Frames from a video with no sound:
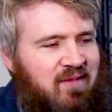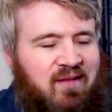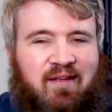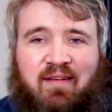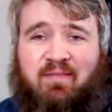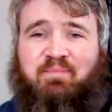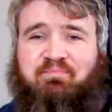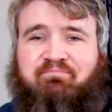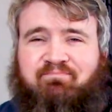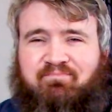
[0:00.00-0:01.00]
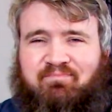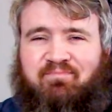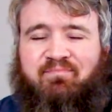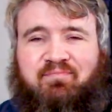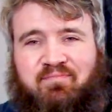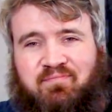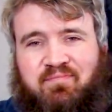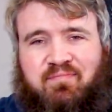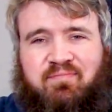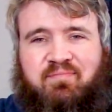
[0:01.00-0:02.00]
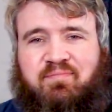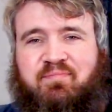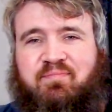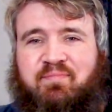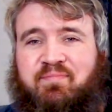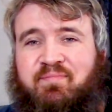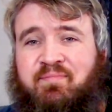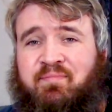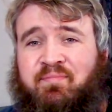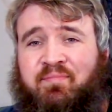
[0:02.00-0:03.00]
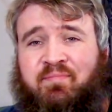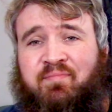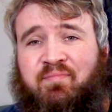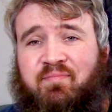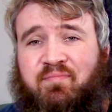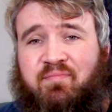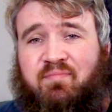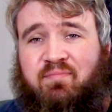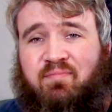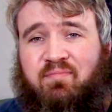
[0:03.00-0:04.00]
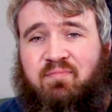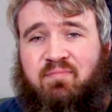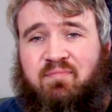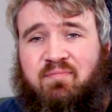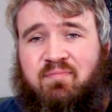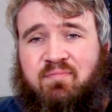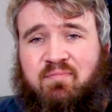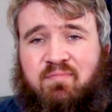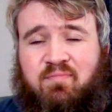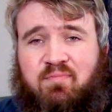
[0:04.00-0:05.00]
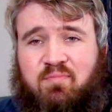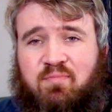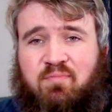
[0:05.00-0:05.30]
This person isn't speaking.